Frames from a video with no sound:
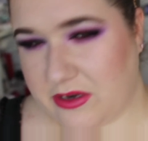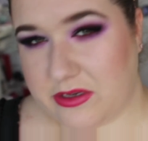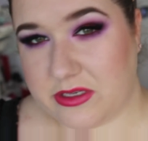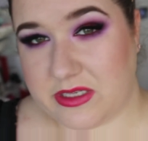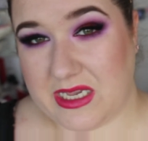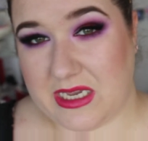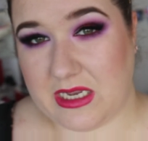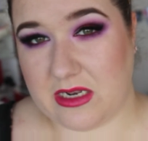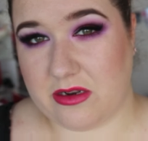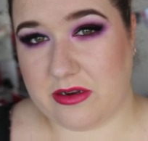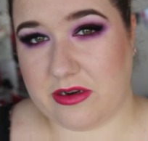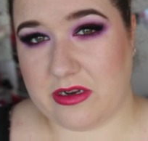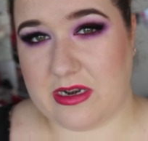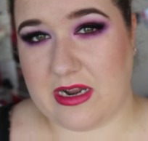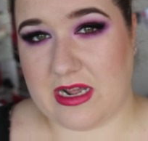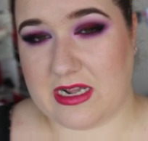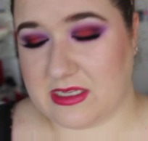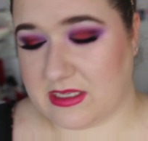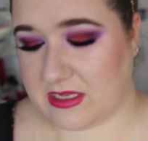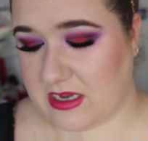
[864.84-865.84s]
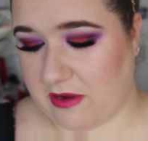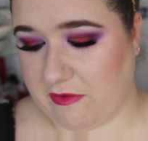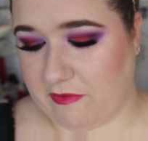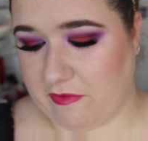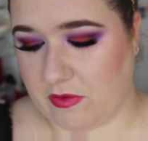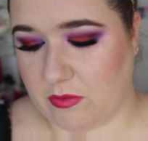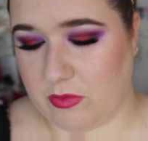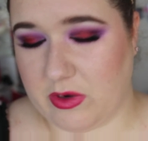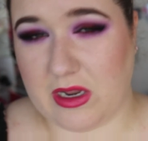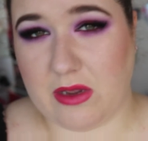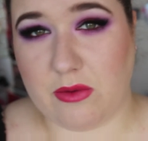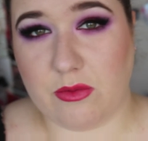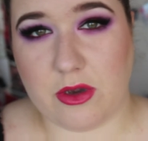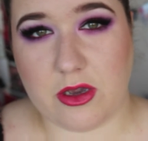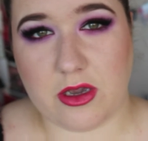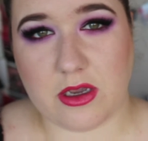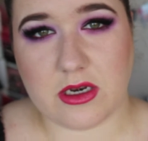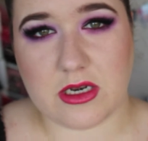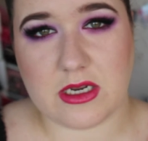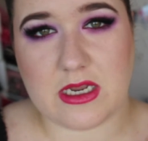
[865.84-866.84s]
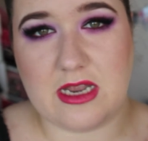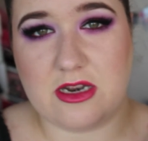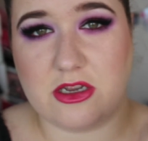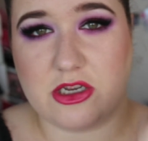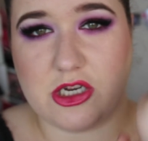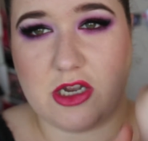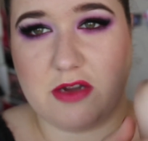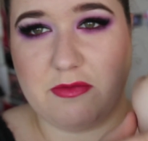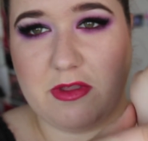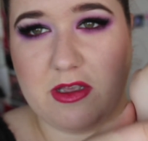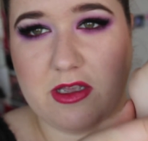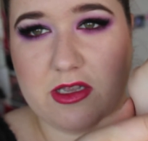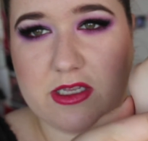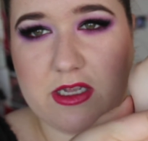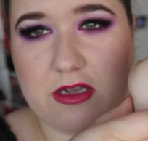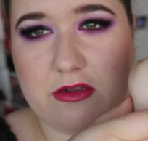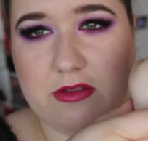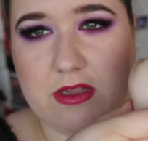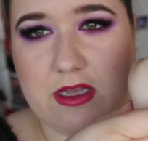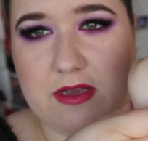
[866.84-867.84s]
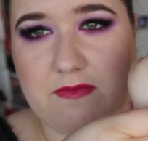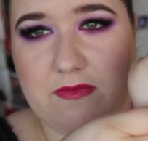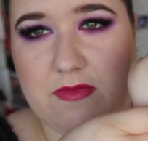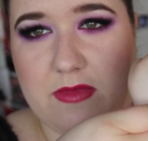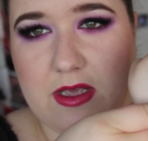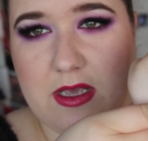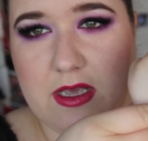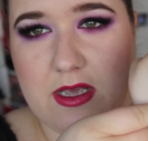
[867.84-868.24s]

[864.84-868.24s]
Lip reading: used to get a lot of NARS stuff from when I worked at a shop that sold them.